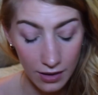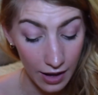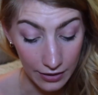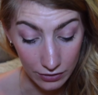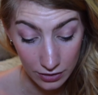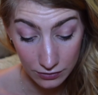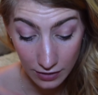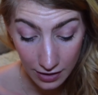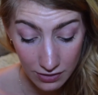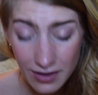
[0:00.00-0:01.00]
I don't know.
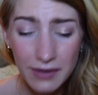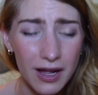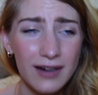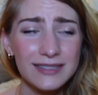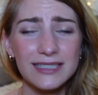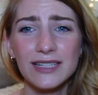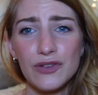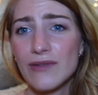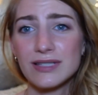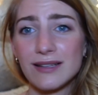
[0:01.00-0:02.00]
Honestly,
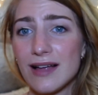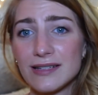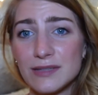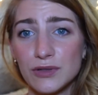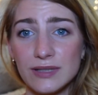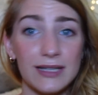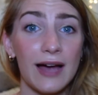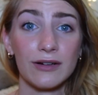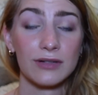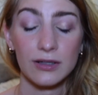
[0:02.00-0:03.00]
if you haven't seen a lot of these movies,
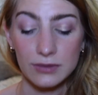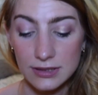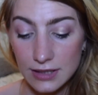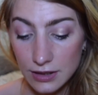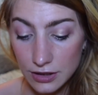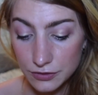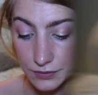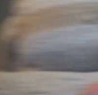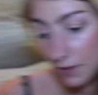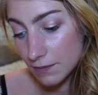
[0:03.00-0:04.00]
I don't know what to say to you.
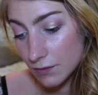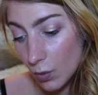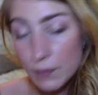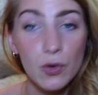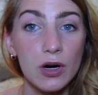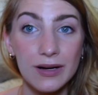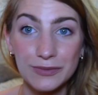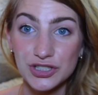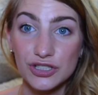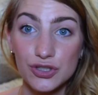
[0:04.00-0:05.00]
One more.
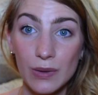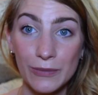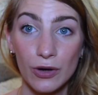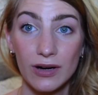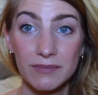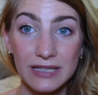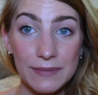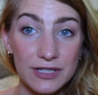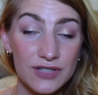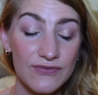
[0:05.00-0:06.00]
We're just gonna do one more.
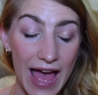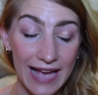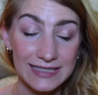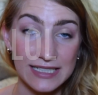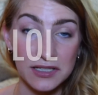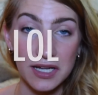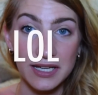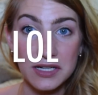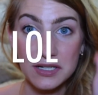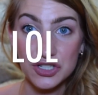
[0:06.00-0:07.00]
Keep this fast and
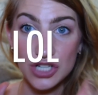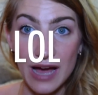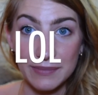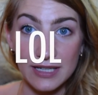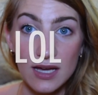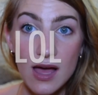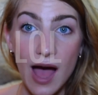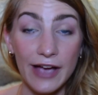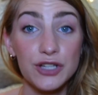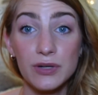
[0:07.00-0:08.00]
like choppy.
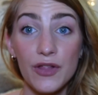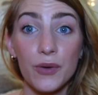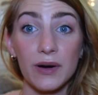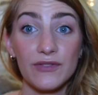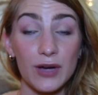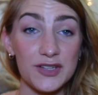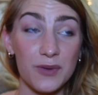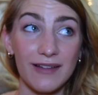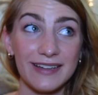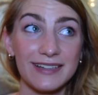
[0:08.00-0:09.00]
I could do another one if you guys
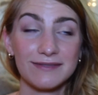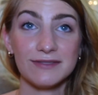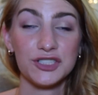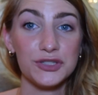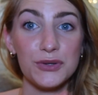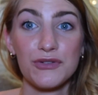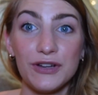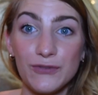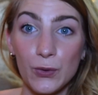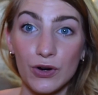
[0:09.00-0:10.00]
want, like 2, 3,
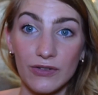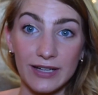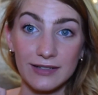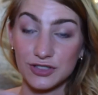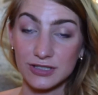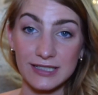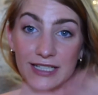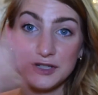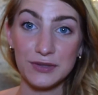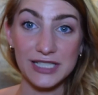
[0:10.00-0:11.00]
4, like just
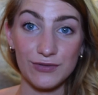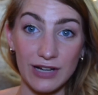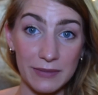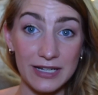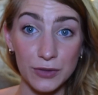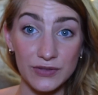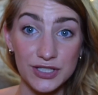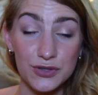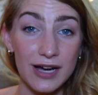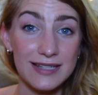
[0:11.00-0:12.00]
continuously recommending movies
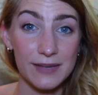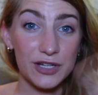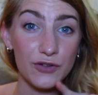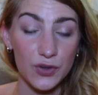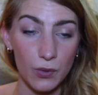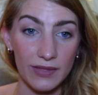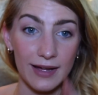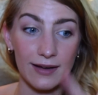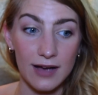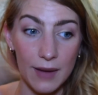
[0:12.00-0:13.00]
to you guys. Let me know if you want
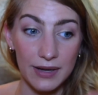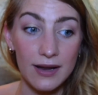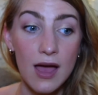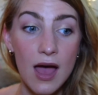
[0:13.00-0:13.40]
that in a comment.